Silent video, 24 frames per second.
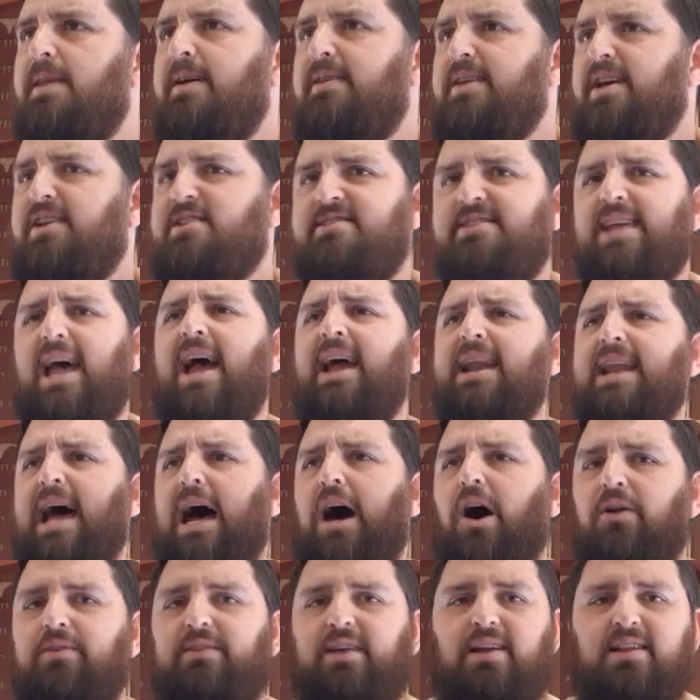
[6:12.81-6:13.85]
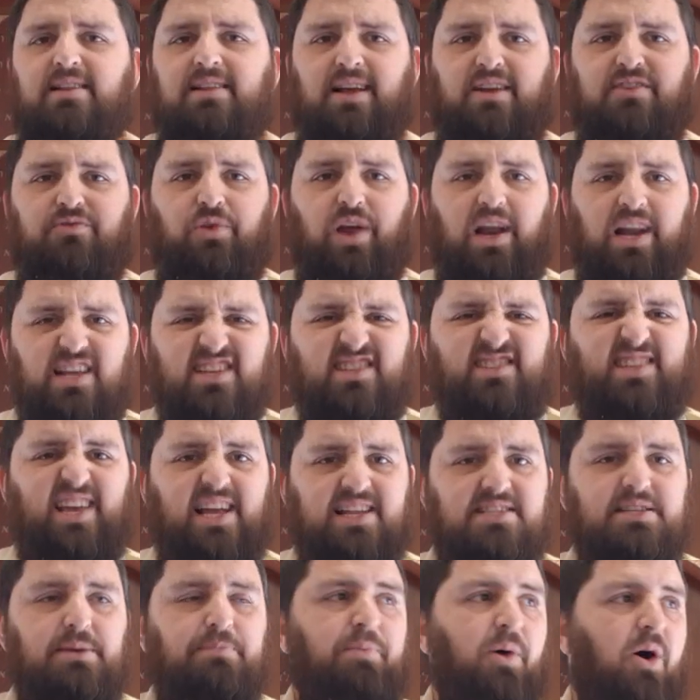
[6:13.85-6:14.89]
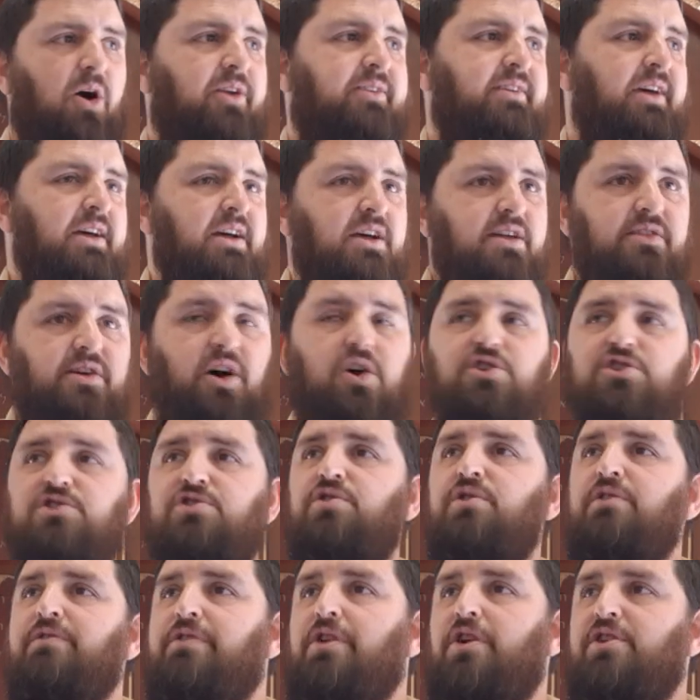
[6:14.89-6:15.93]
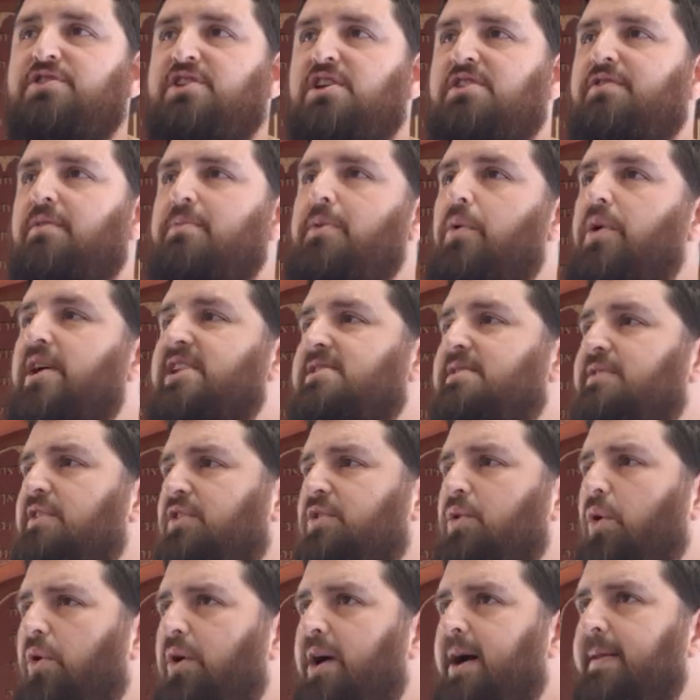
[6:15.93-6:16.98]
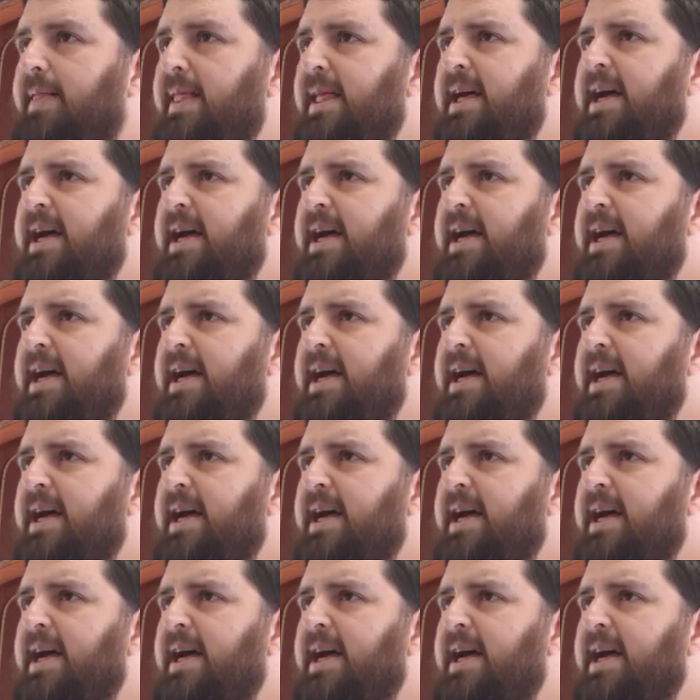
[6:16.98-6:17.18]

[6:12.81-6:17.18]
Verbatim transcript: They stand out and it like really sets apart those two verses from the rest of the Torah.